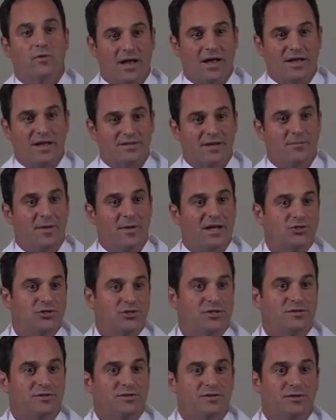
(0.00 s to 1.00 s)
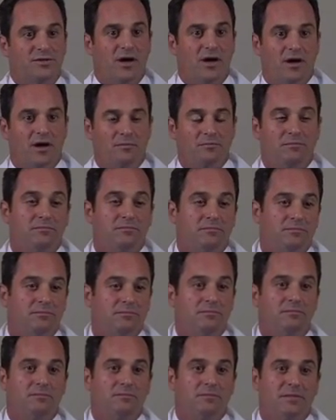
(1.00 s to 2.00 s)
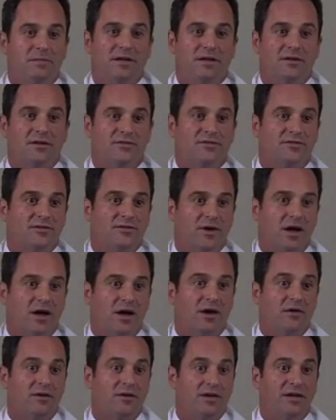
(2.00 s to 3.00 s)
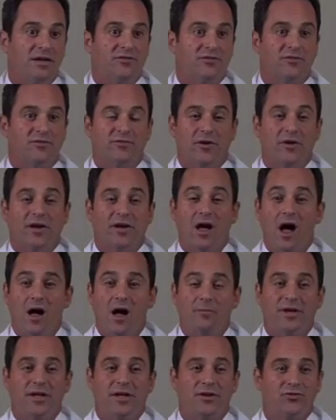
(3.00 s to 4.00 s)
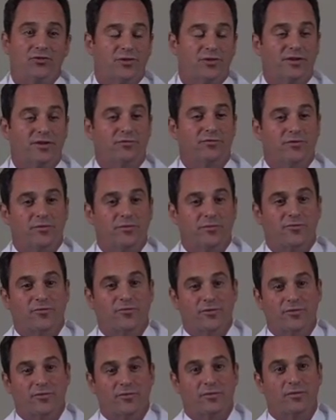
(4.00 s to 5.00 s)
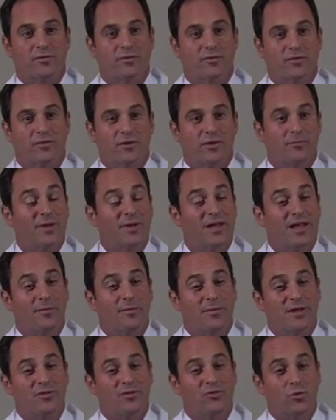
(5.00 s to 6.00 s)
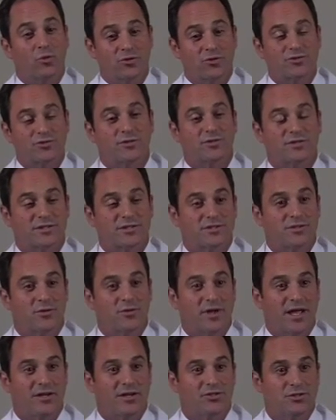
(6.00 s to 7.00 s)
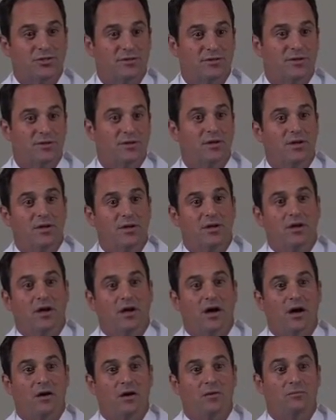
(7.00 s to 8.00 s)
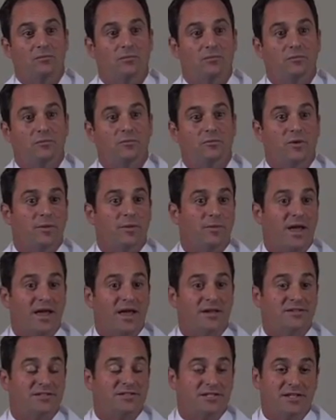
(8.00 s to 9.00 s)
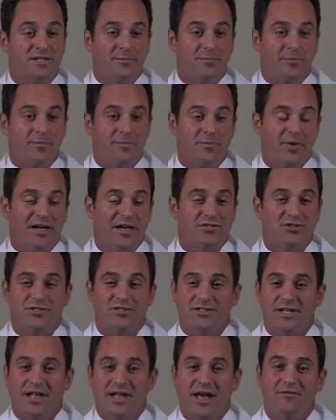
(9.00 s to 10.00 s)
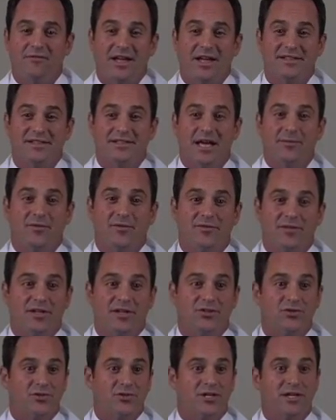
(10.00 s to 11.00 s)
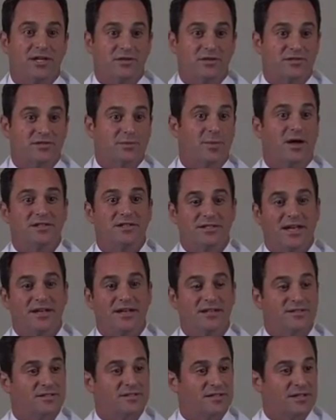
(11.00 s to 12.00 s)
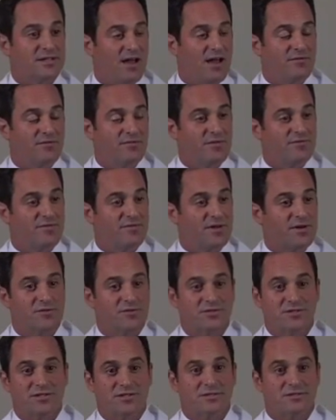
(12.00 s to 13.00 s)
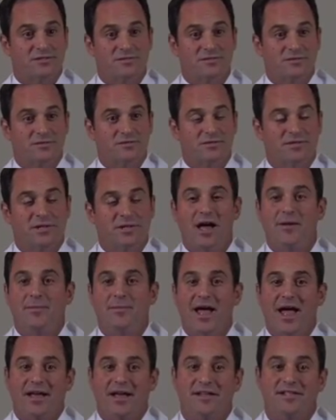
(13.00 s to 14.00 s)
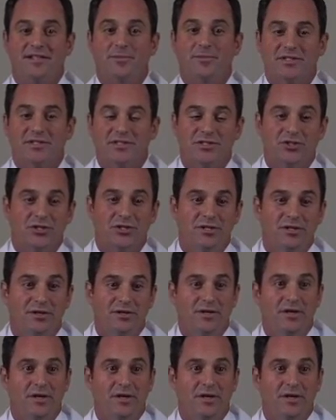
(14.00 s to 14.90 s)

As I mentioned, it is a very common injury for the PIP dorsal dislocation. We may see patients that have that type of an injury and spontaneously have the fingers slide back into position.